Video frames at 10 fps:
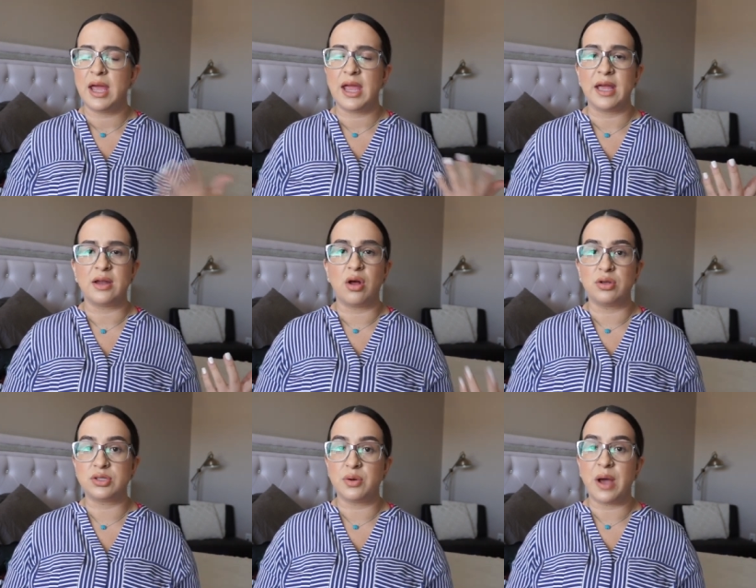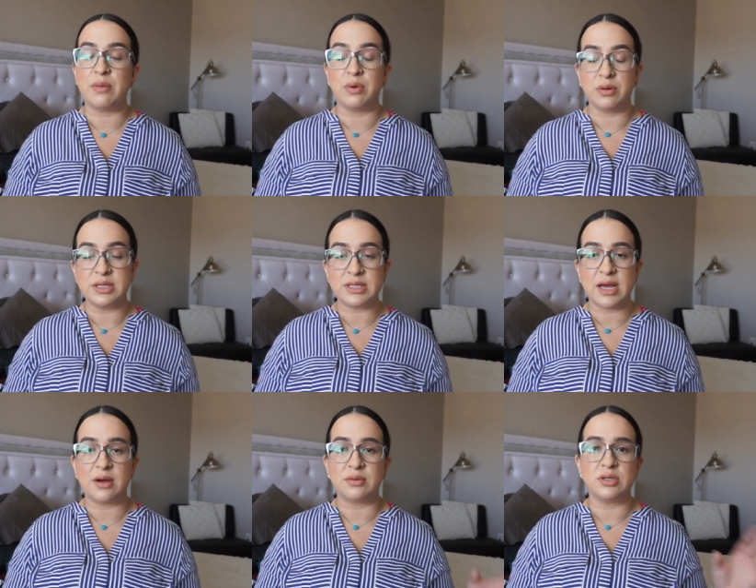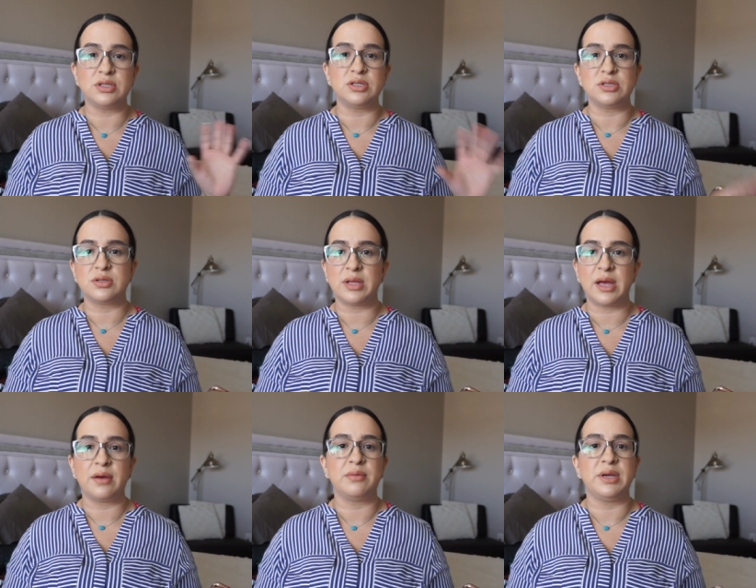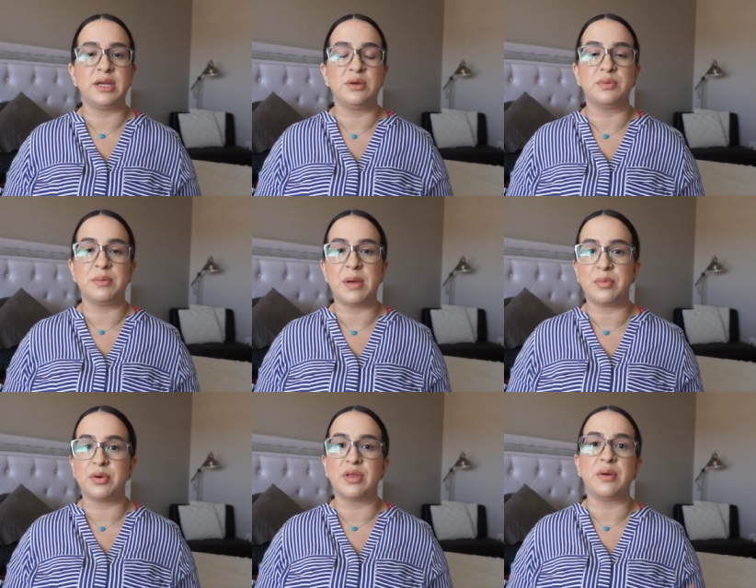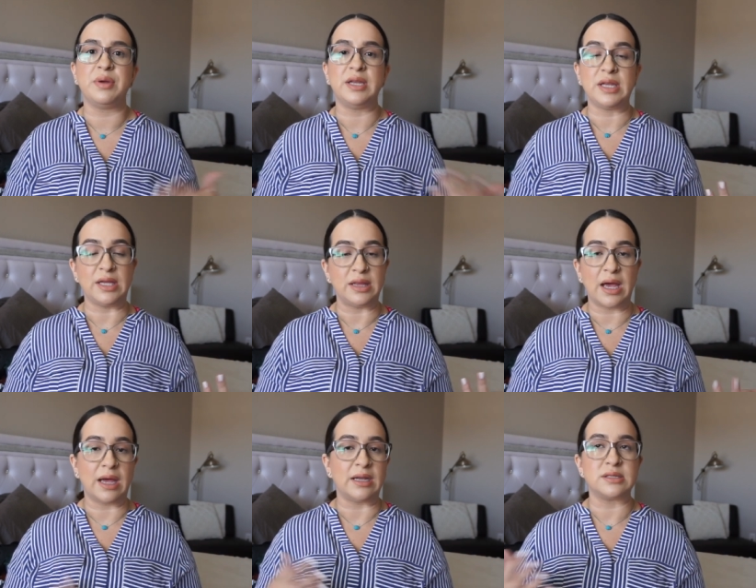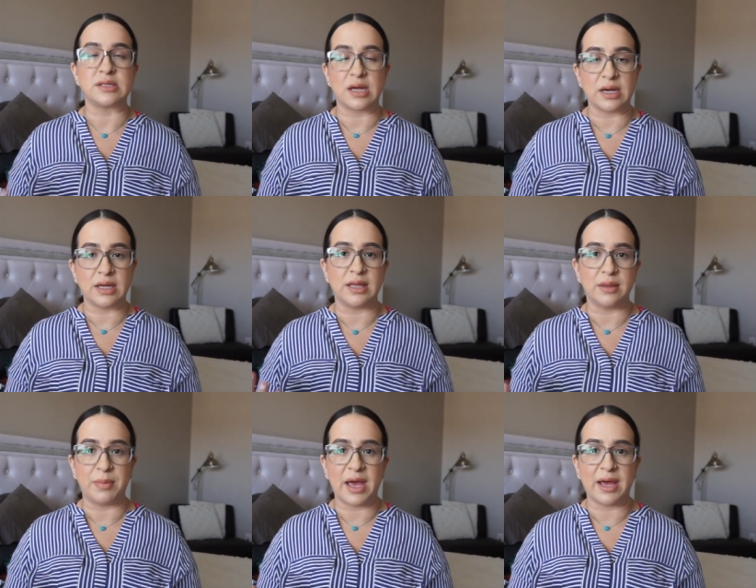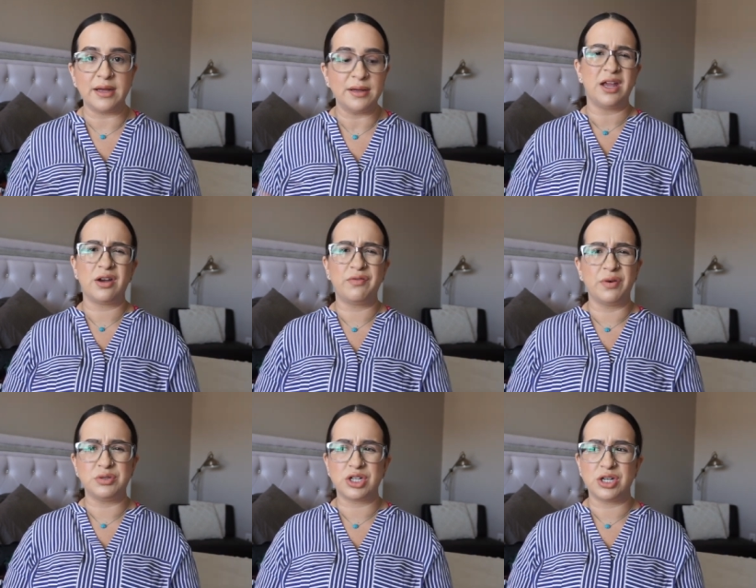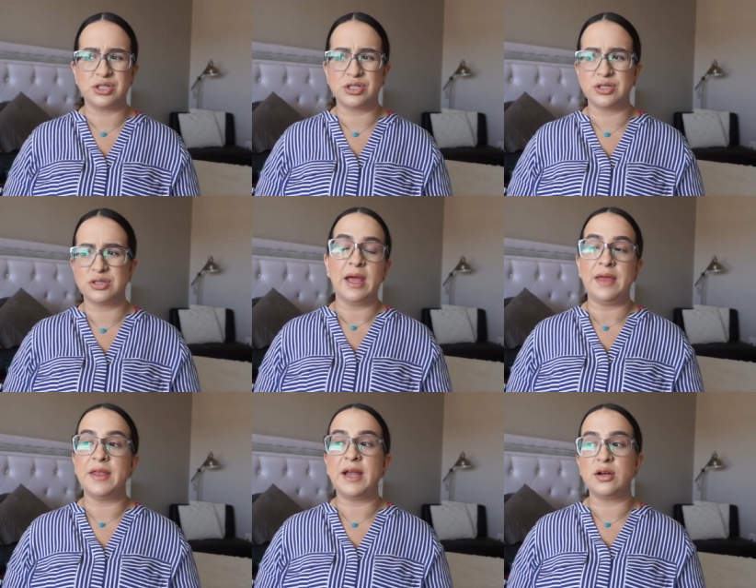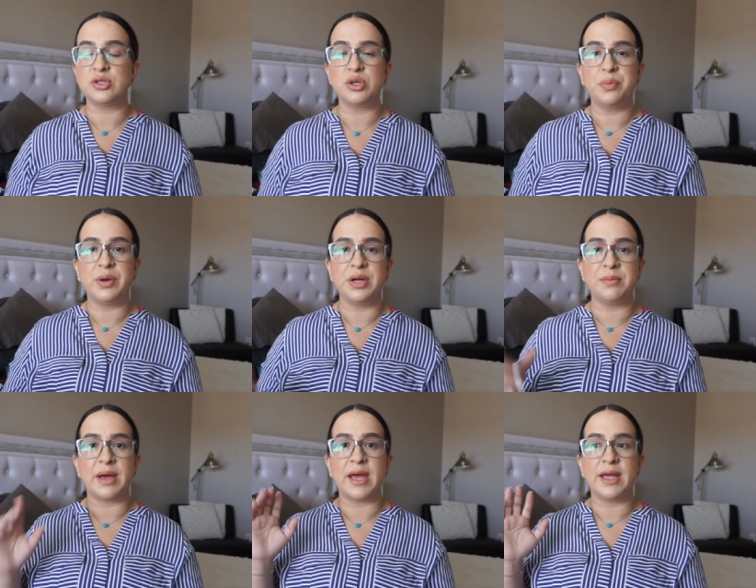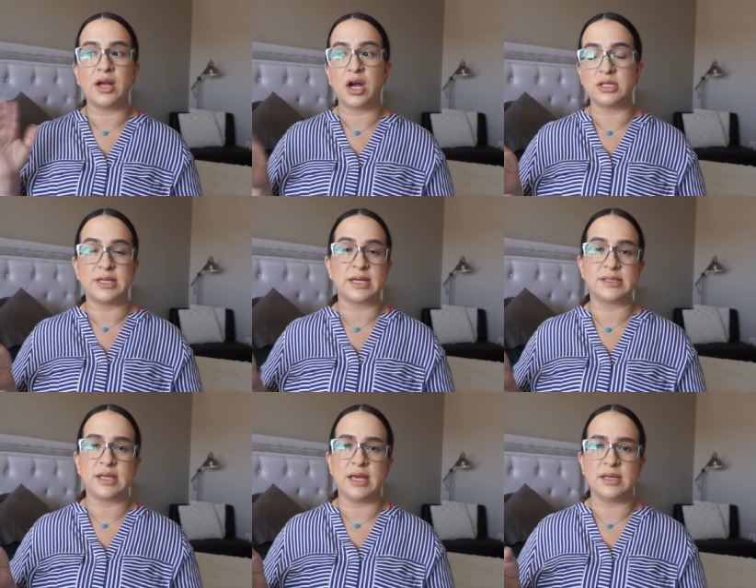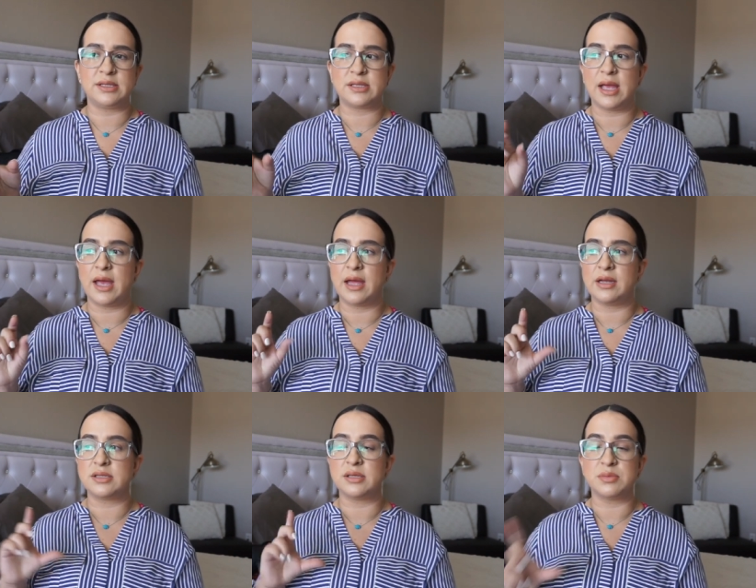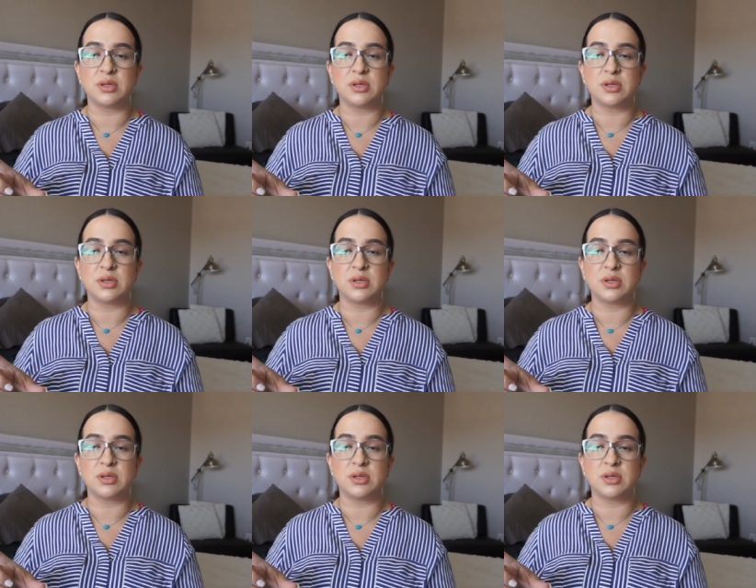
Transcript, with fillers: And also I wrote it down just so that we could remember that we need that and it's not in the bag. And our phone chargers. And then I also put my contacts case and some